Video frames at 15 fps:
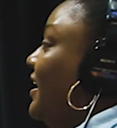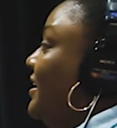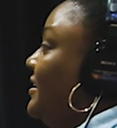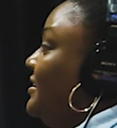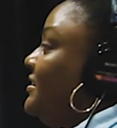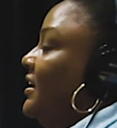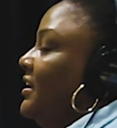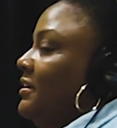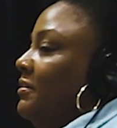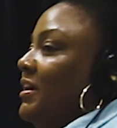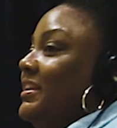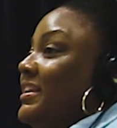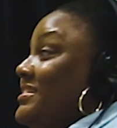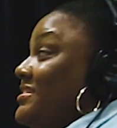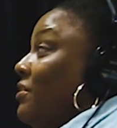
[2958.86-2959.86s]
and it's
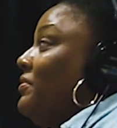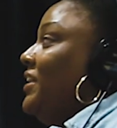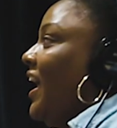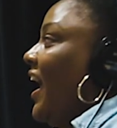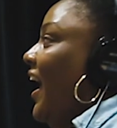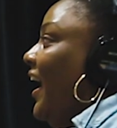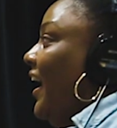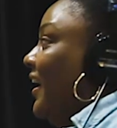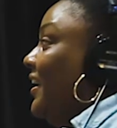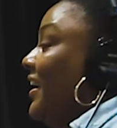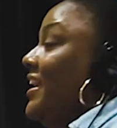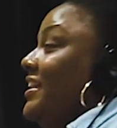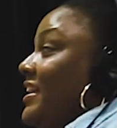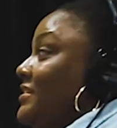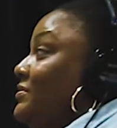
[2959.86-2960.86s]
and it's okay.
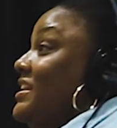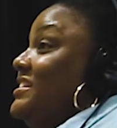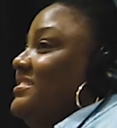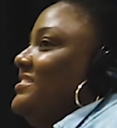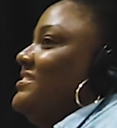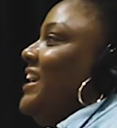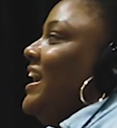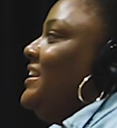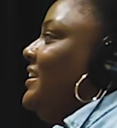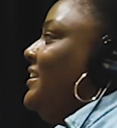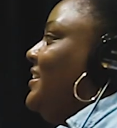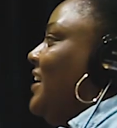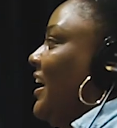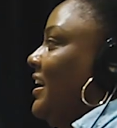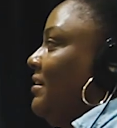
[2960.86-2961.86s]
It's the dating
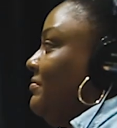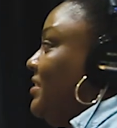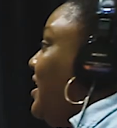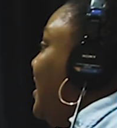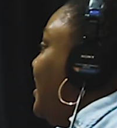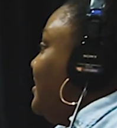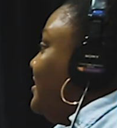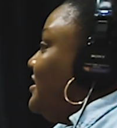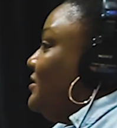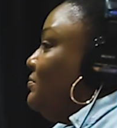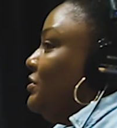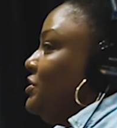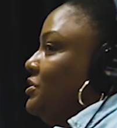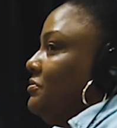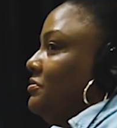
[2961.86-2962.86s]
game. This is
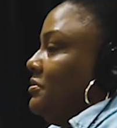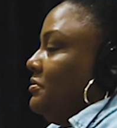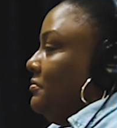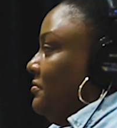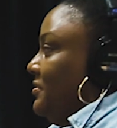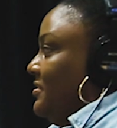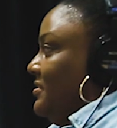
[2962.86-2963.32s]
what you do. This